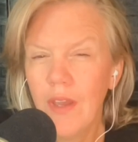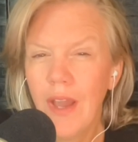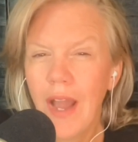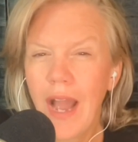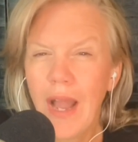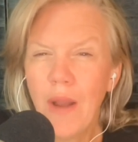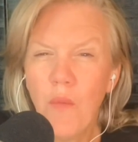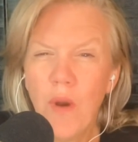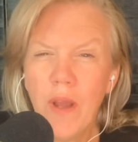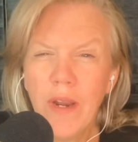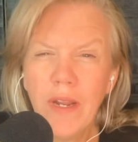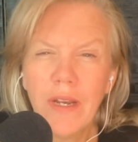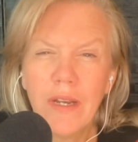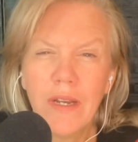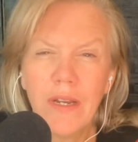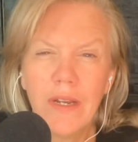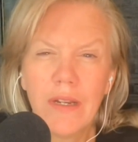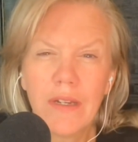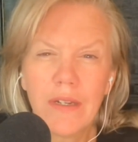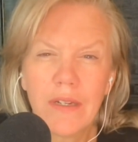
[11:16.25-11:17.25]
I want
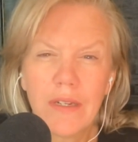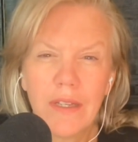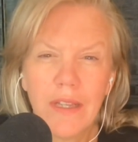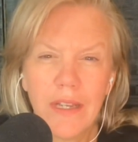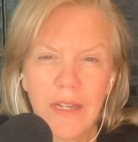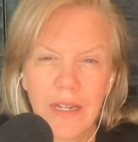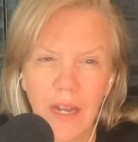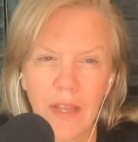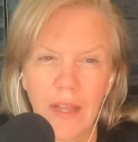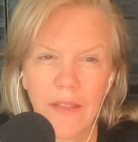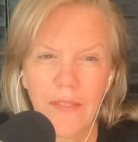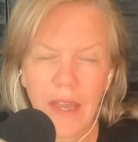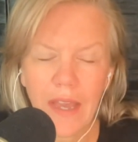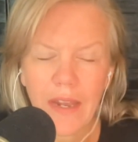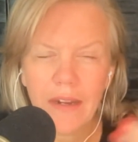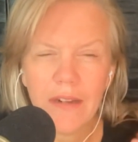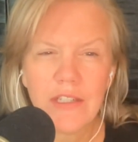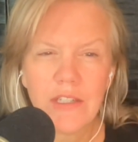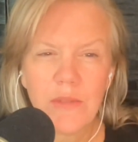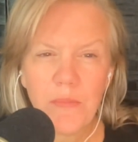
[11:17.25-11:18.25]
to click on that,
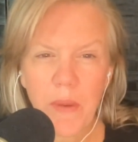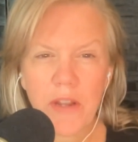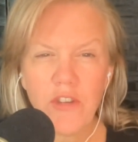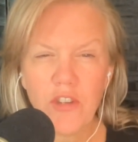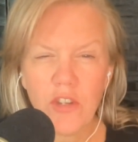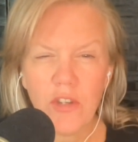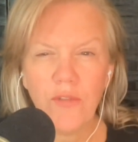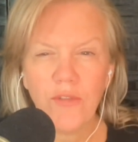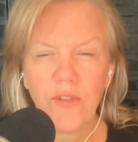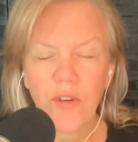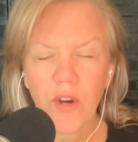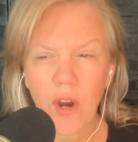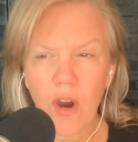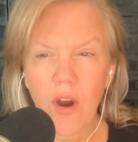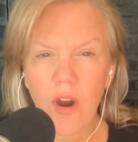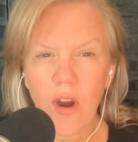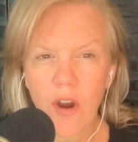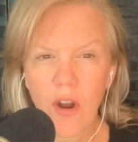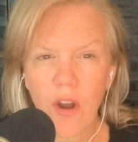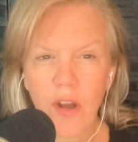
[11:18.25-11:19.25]
especially for
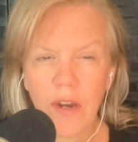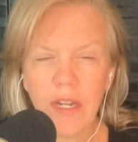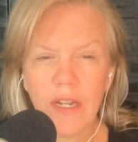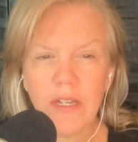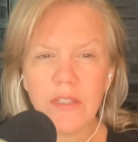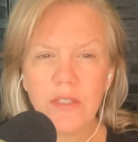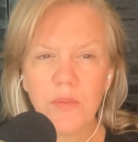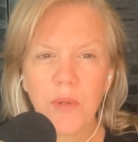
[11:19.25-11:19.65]
our audience.